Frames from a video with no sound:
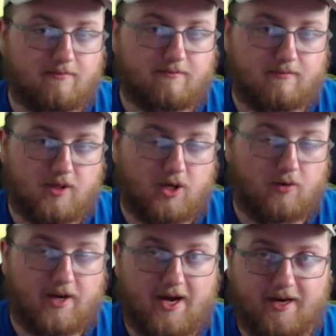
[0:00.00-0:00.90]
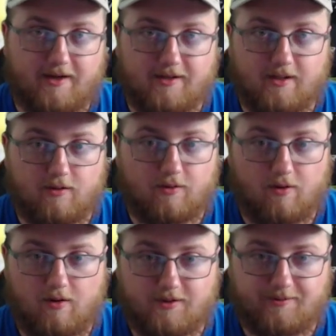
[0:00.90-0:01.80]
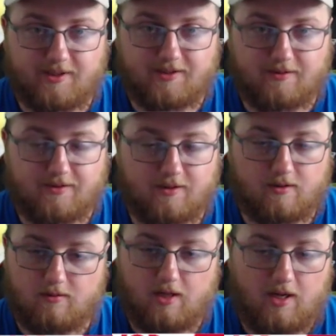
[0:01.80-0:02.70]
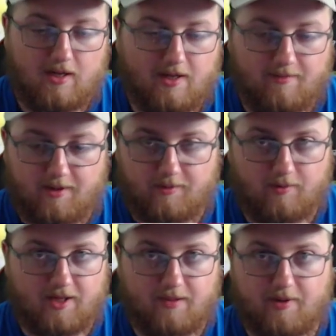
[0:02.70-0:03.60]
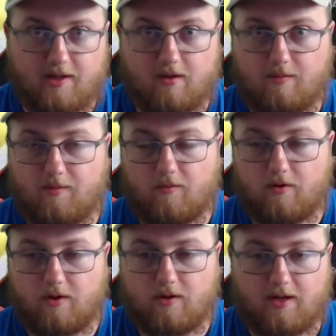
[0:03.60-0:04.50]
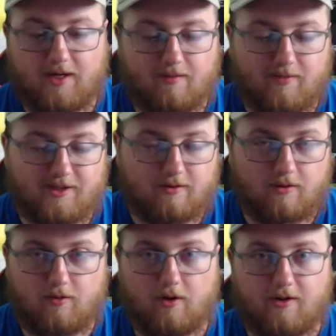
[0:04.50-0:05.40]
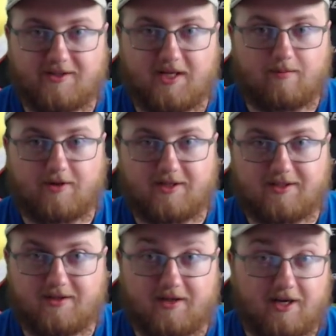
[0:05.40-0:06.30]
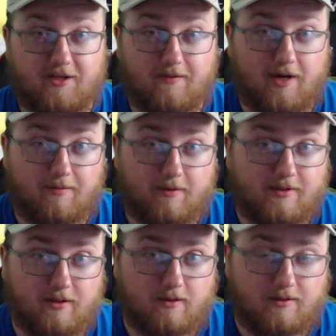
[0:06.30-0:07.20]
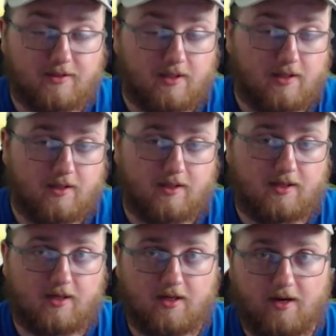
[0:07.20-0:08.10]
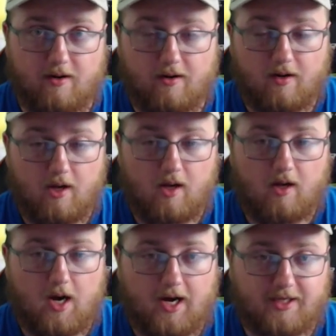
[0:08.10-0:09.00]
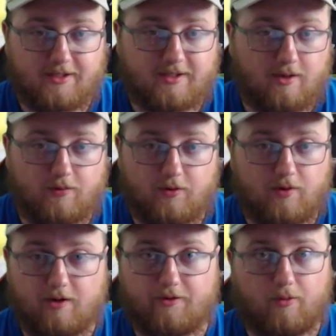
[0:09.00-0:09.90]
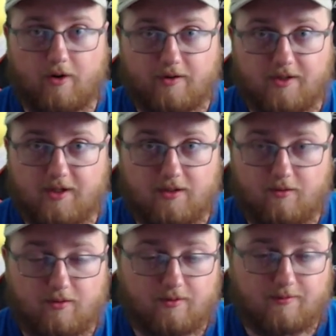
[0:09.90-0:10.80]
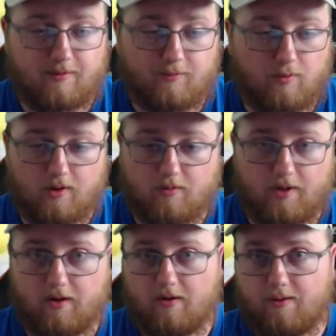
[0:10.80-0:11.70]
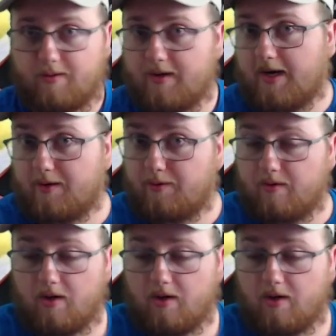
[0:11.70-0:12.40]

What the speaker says: I go in attics, I go in crawl spaces, so that may be why they pay a little bit more. I basically go in all the same places an HVAC person goes, heating and air. I just don't do near the work that they do. Those people work way harder than I do.